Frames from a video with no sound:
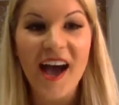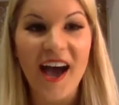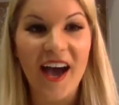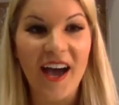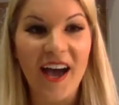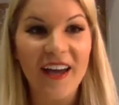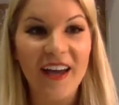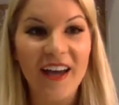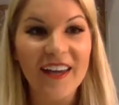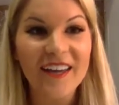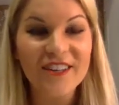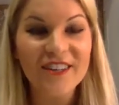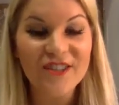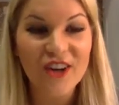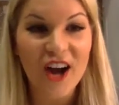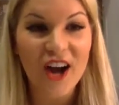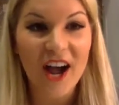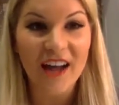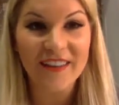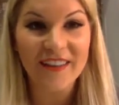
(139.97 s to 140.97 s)
I had
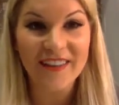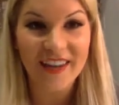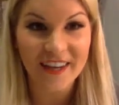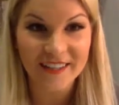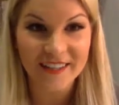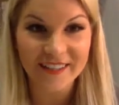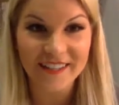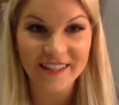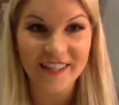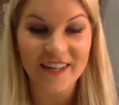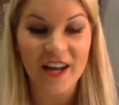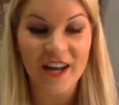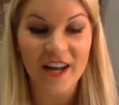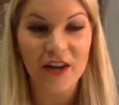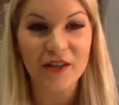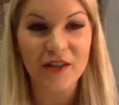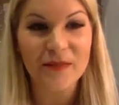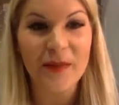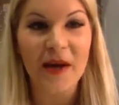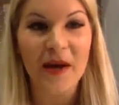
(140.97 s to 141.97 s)
tried the hair, skin,
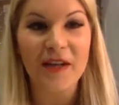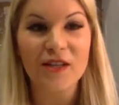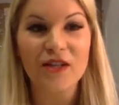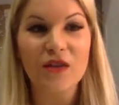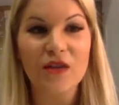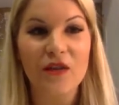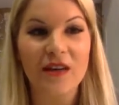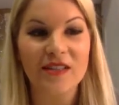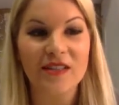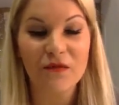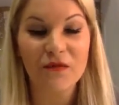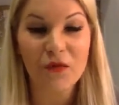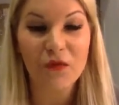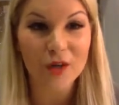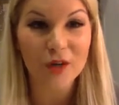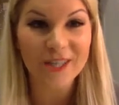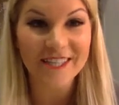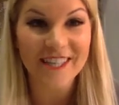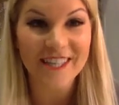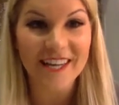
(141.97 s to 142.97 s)
nails back in
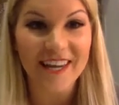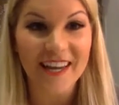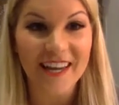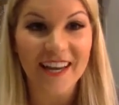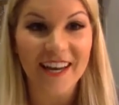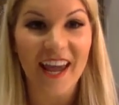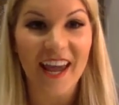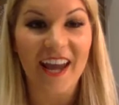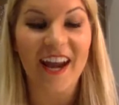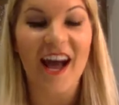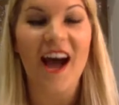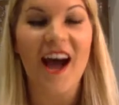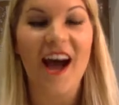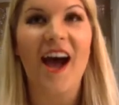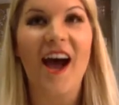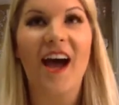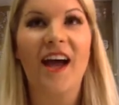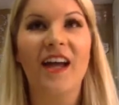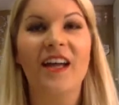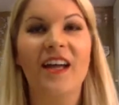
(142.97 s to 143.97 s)
2014, and
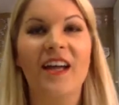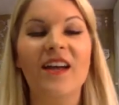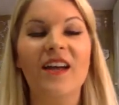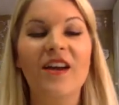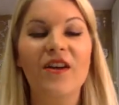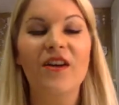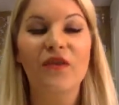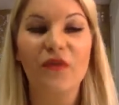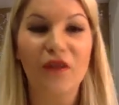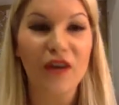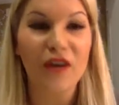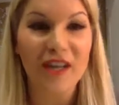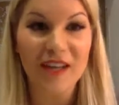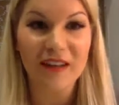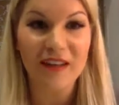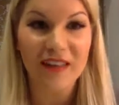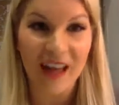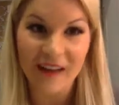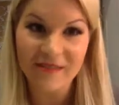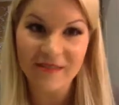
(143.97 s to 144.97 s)
I
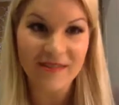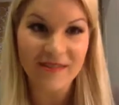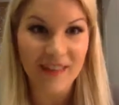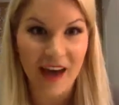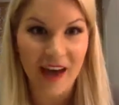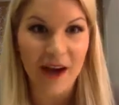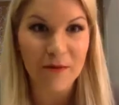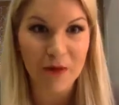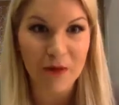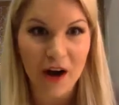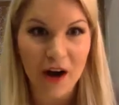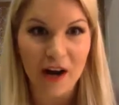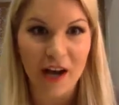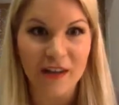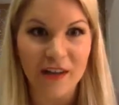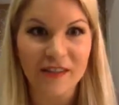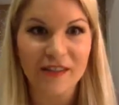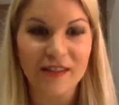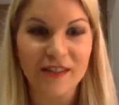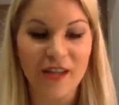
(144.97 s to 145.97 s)
freaking loved that
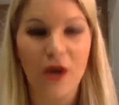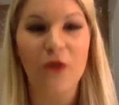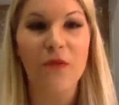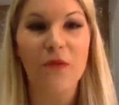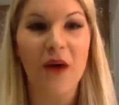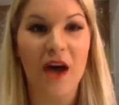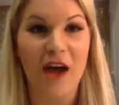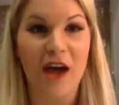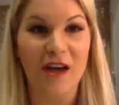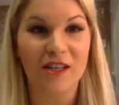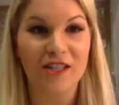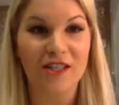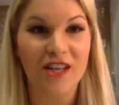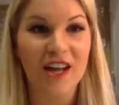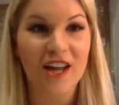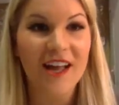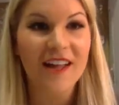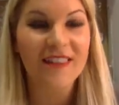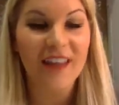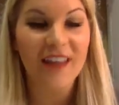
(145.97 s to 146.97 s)
product so much
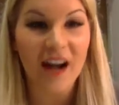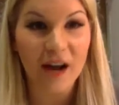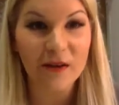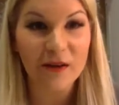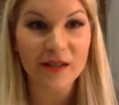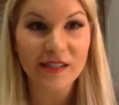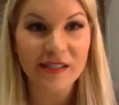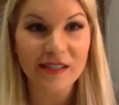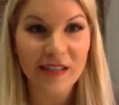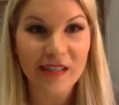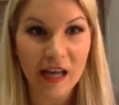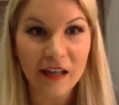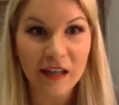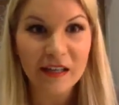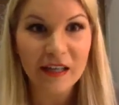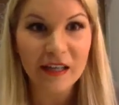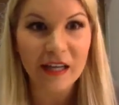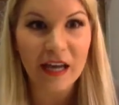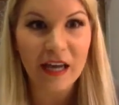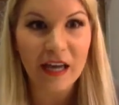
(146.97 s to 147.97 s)
that I was
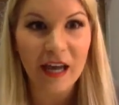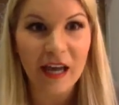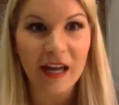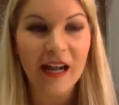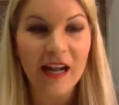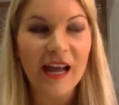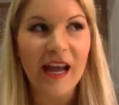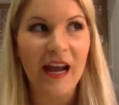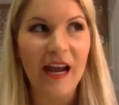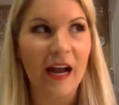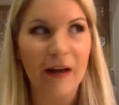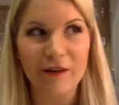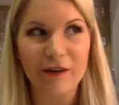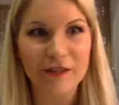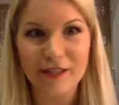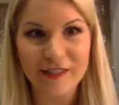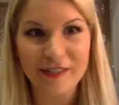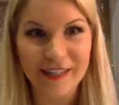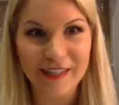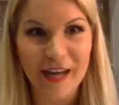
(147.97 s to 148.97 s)
selling it, and I
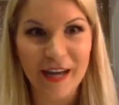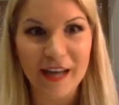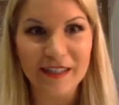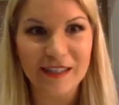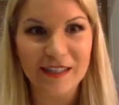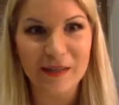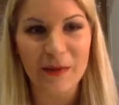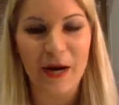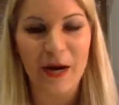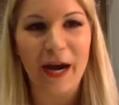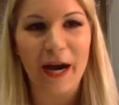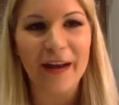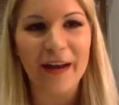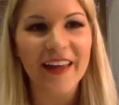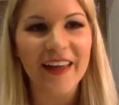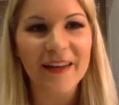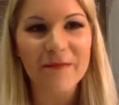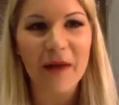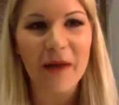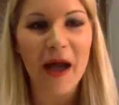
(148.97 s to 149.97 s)
was just a customer.
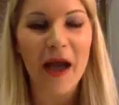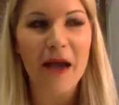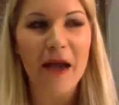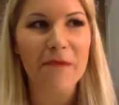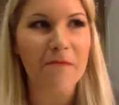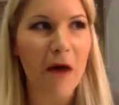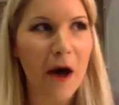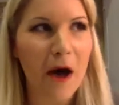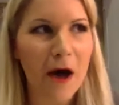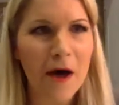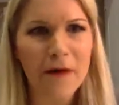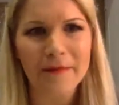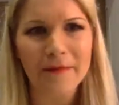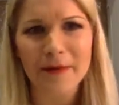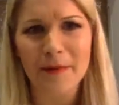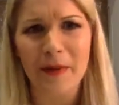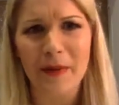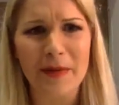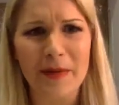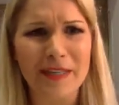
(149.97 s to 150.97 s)
Like my mom
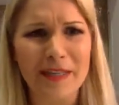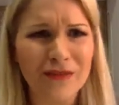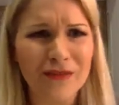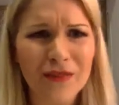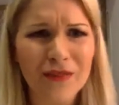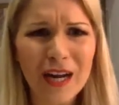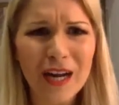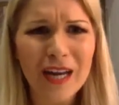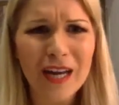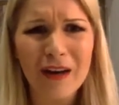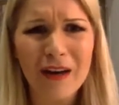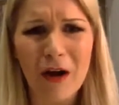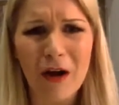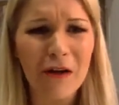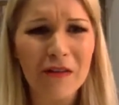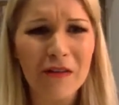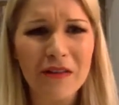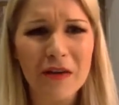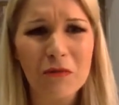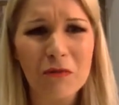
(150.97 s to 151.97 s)
and my best friend and
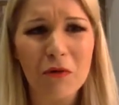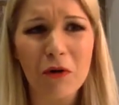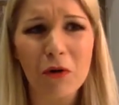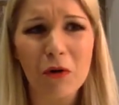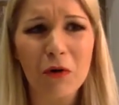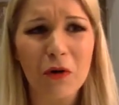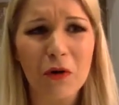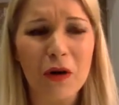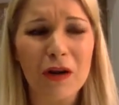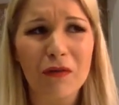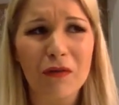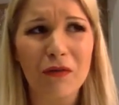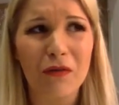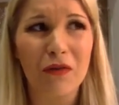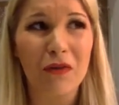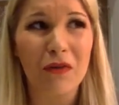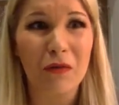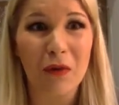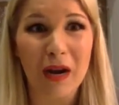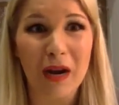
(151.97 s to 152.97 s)
all of them were ordering
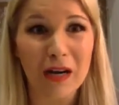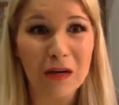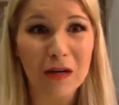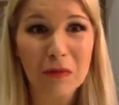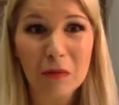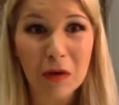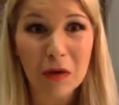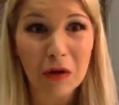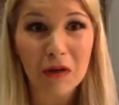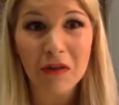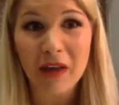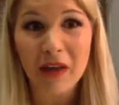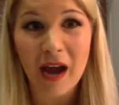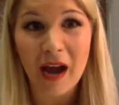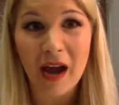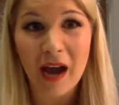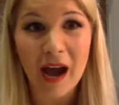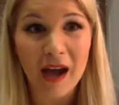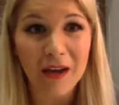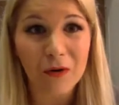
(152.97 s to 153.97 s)
through the random girl that
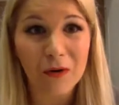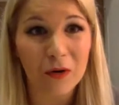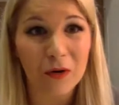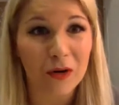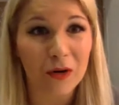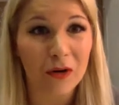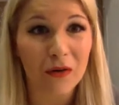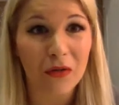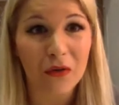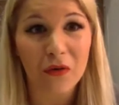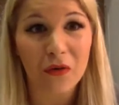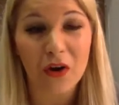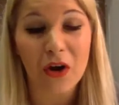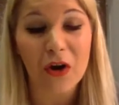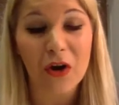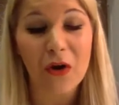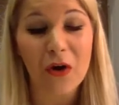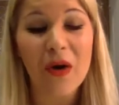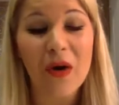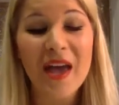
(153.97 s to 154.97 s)
I ordered
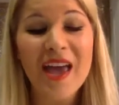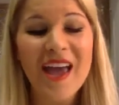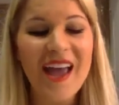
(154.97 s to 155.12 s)
through.